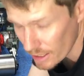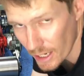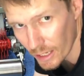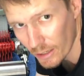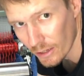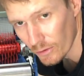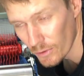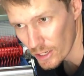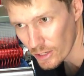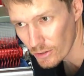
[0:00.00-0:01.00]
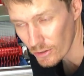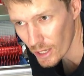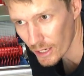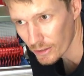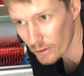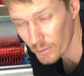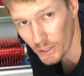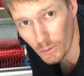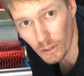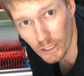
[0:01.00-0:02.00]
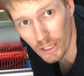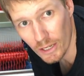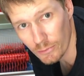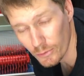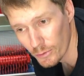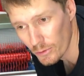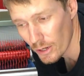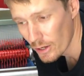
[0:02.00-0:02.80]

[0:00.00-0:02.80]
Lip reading: Now when you do that, you've got to be quite careful,